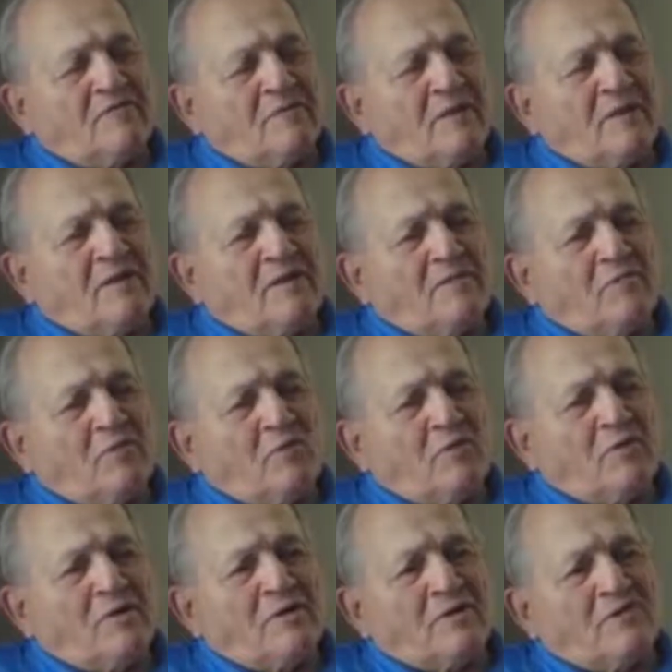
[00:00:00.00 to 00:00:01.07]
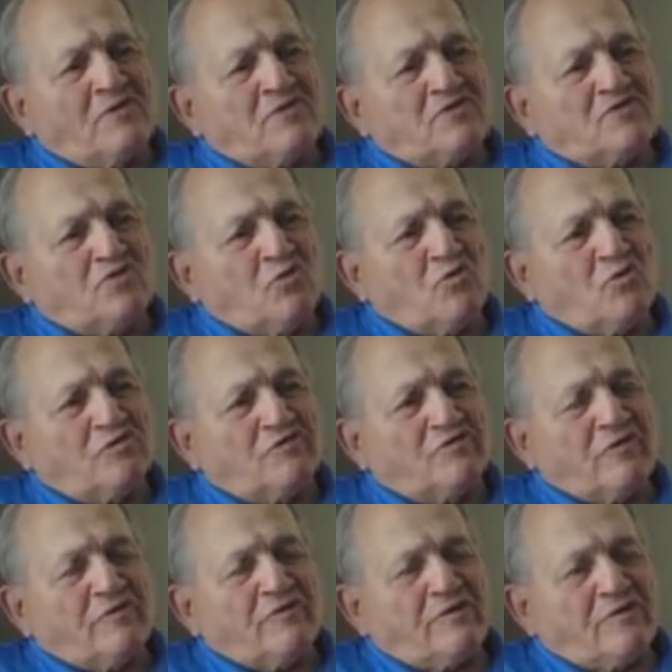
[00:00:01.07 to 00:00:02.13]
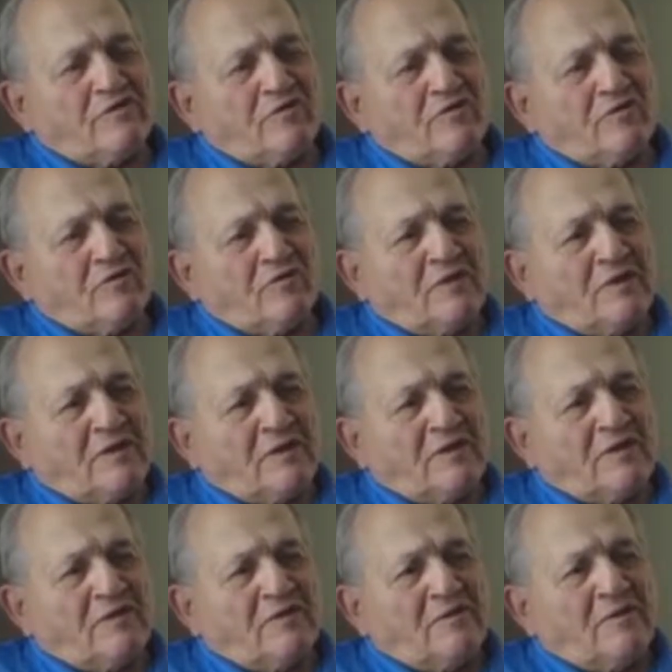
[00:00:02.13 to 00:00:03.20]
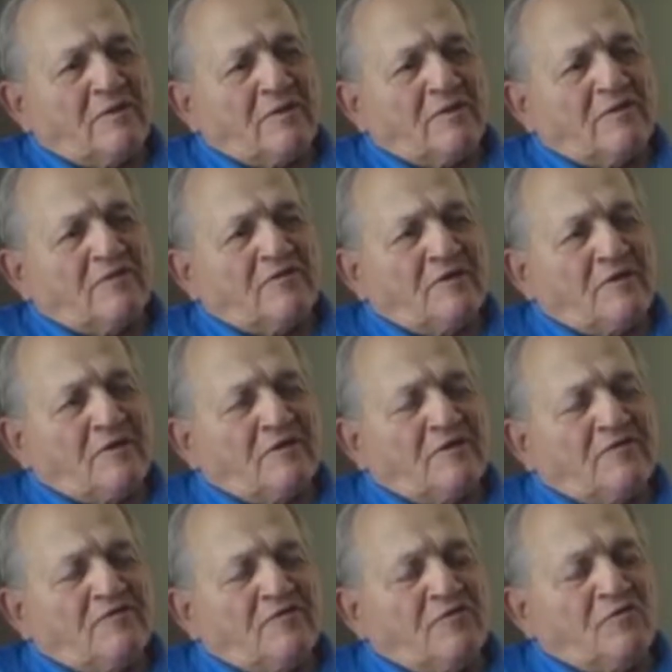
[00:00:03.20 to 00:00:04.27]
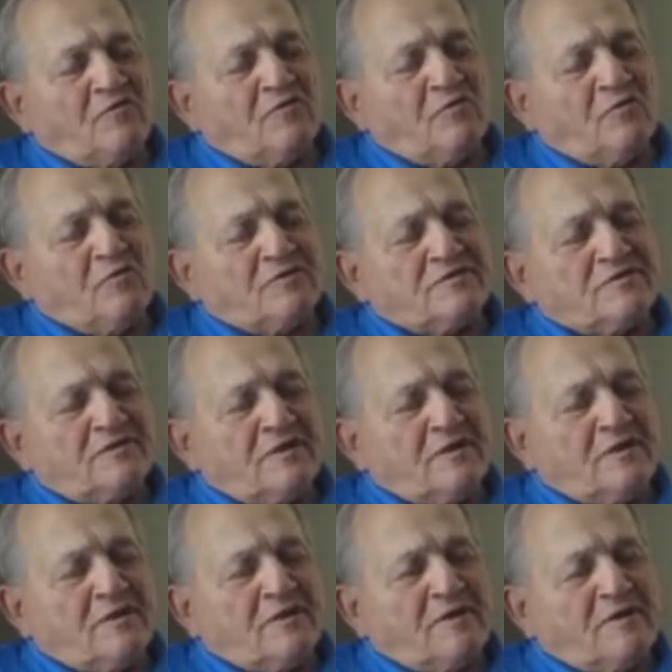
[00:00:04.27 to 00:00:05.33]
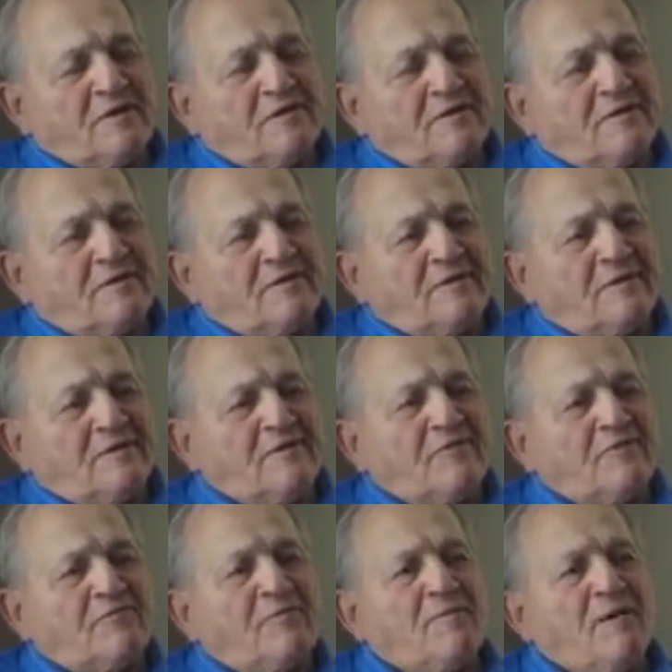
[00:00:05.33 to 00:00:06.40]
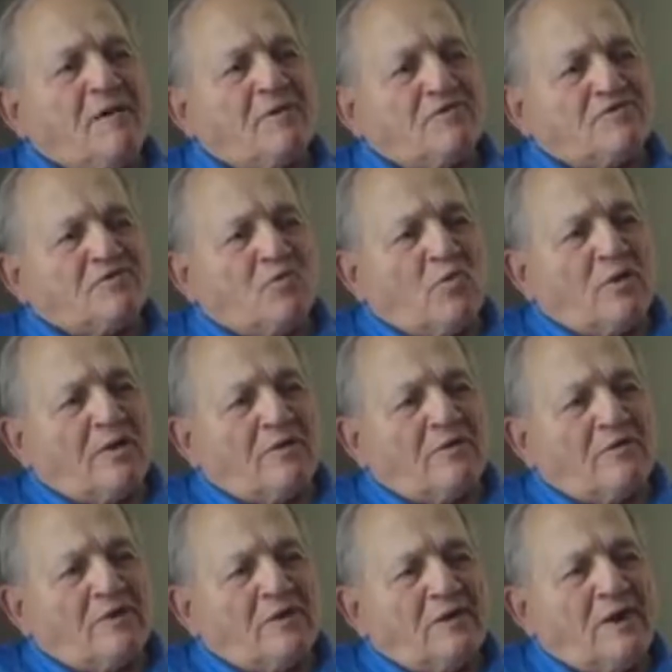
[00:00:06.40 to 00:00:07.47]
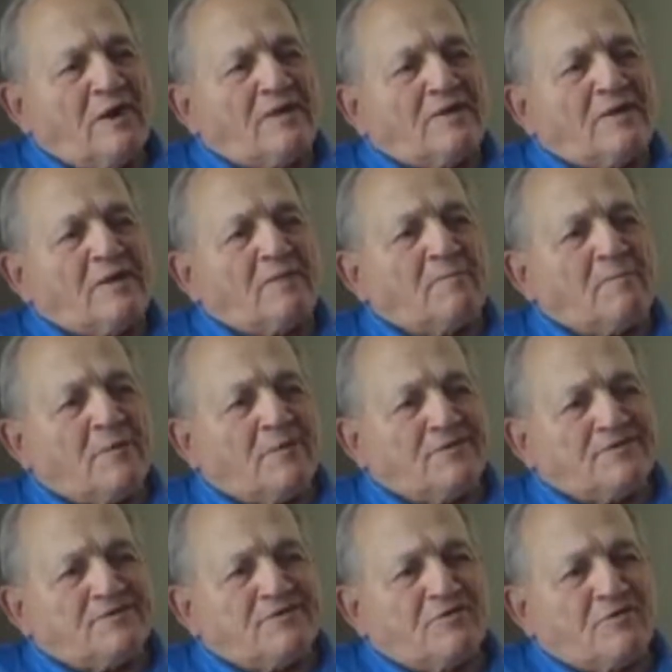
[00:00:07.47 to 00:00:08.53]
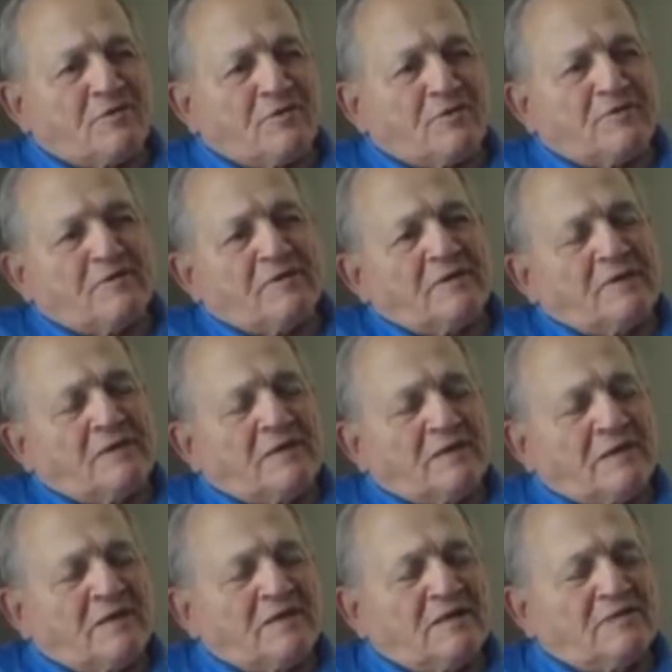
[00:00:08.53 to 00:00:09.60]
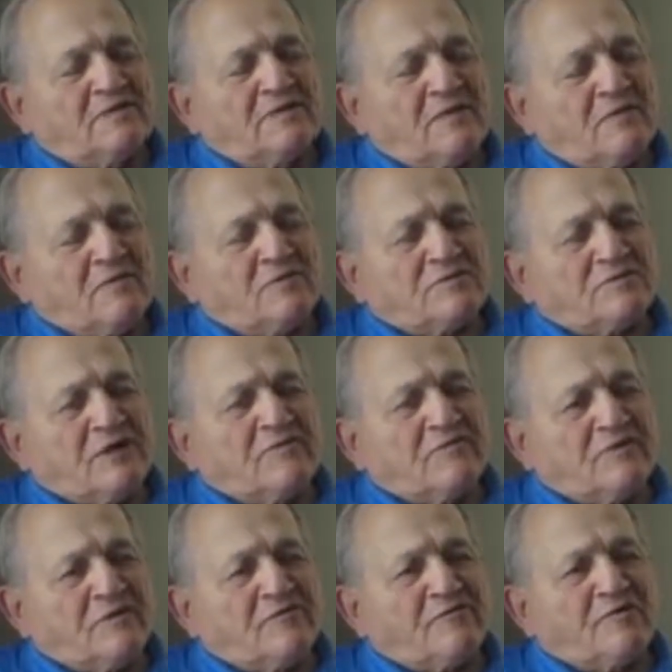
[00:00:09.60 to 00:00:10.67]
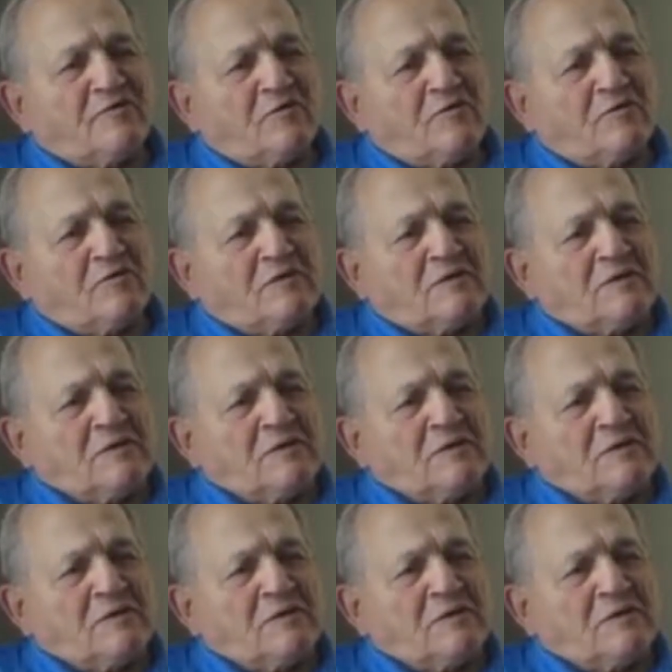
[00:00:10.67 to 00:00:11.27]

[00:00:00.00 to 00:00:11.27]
Playing ball and going to school was very difficult. The field was 3 miles away. You had to take a bus to there. It was difficult.